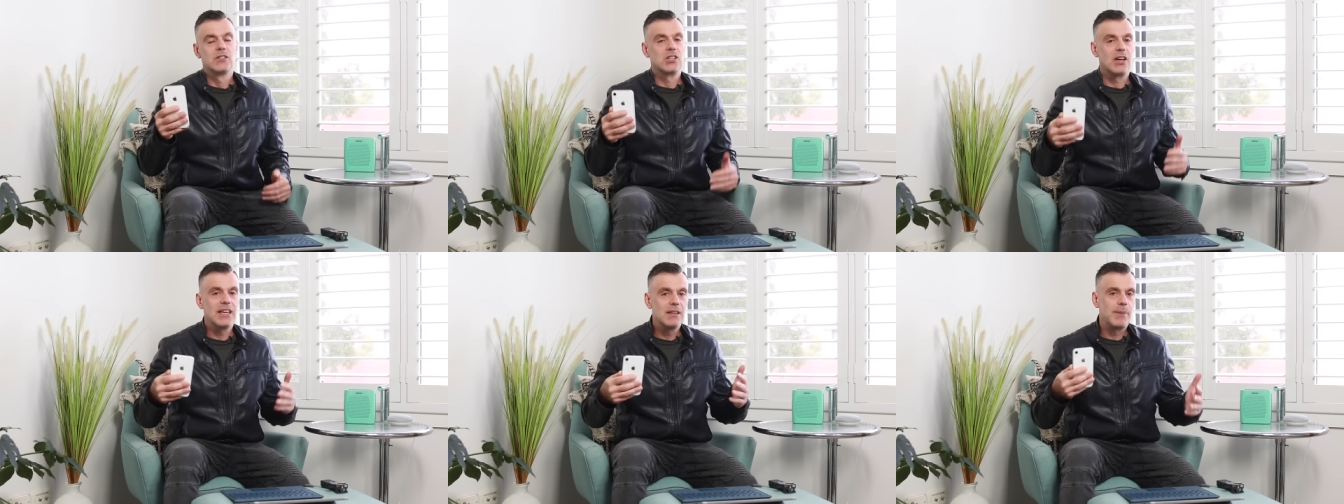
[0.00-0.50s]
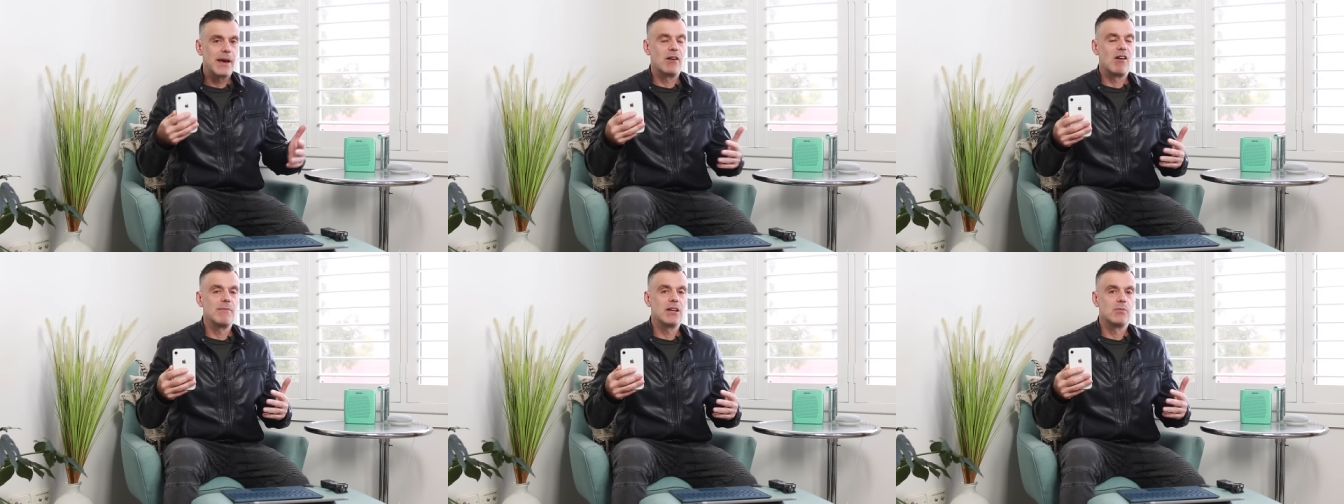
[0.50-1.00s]
So in the
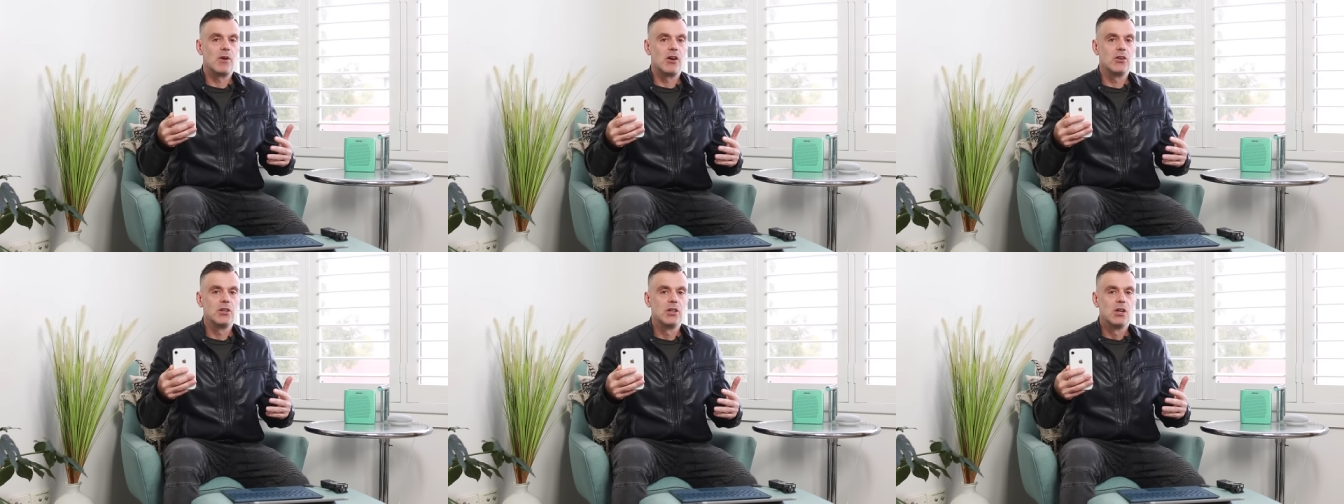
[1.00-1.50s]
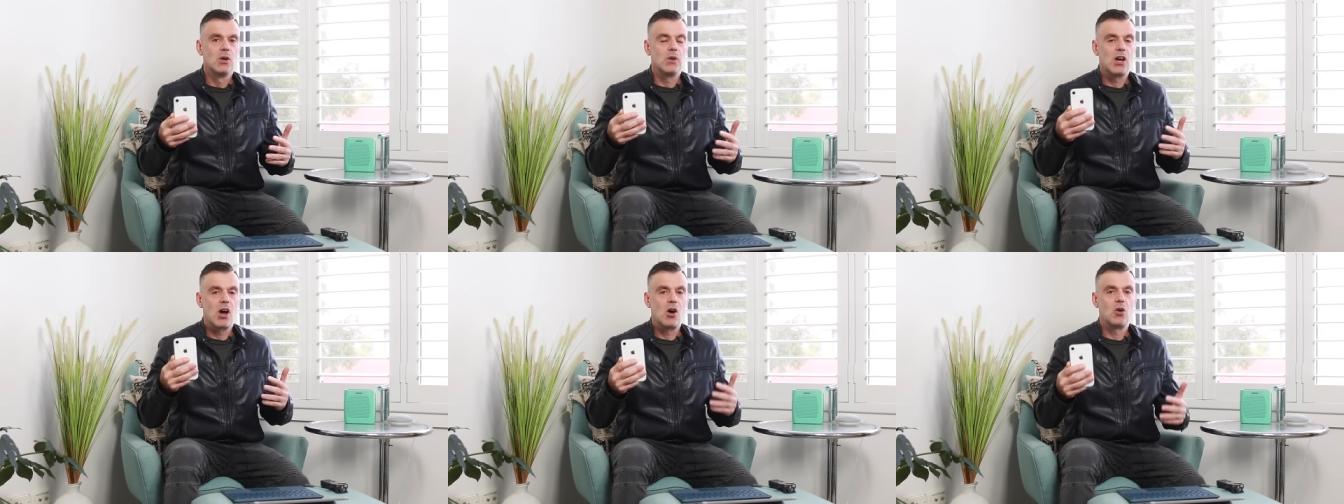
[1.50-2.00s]
panoramic mode,
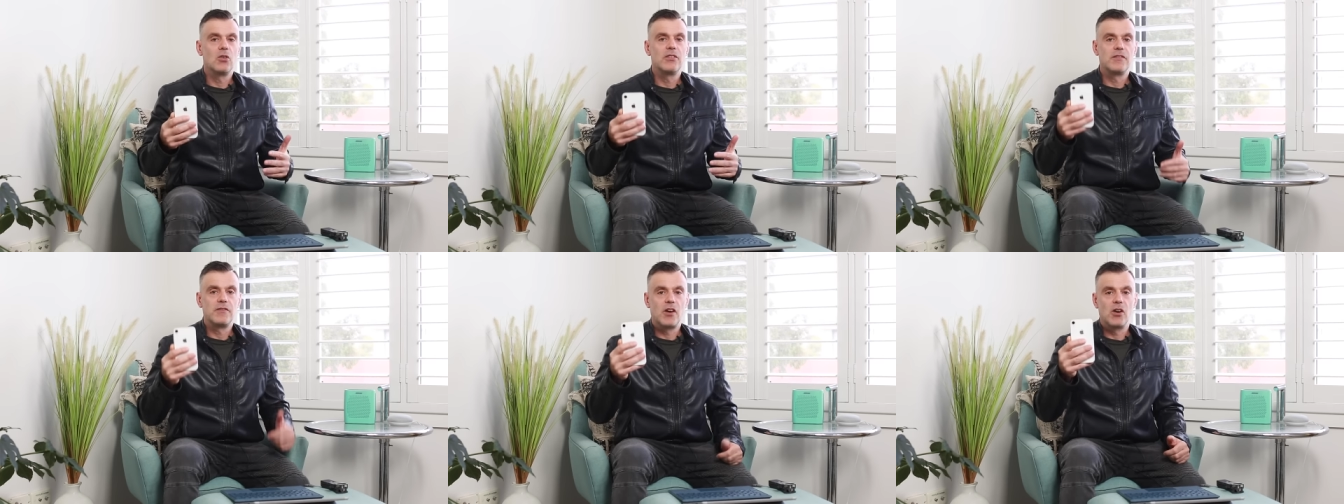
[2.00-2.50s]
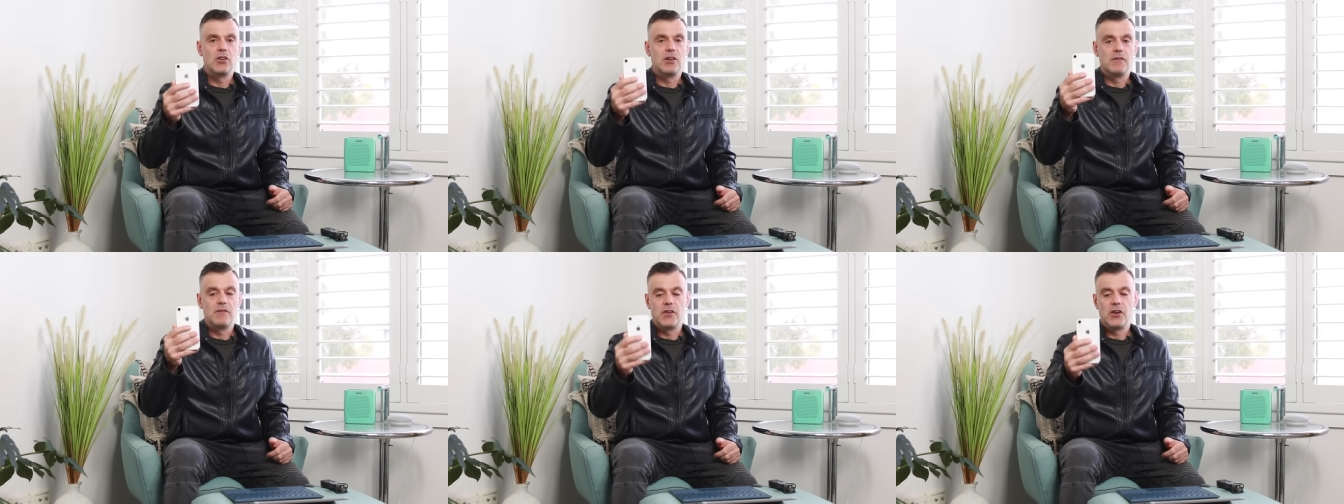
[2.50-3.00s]
we hold the
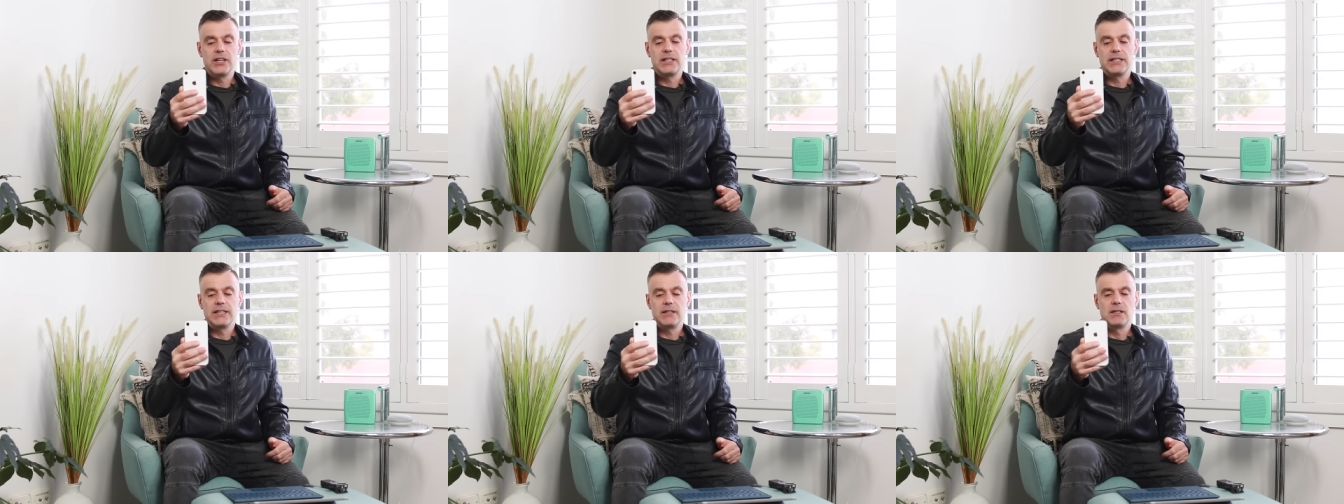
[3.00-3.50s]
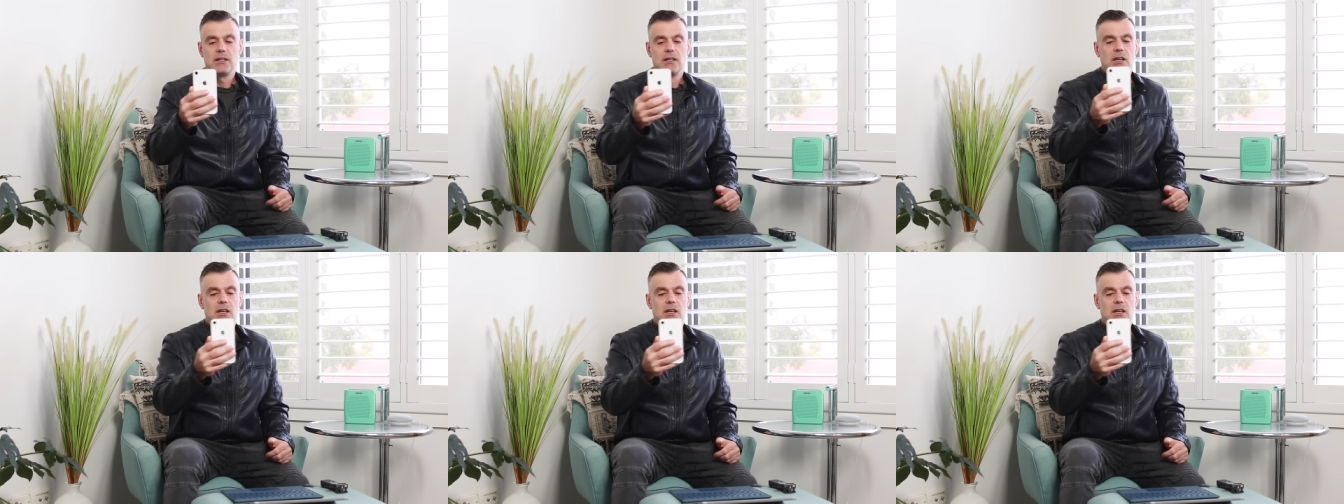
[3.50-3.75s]
phone vertically,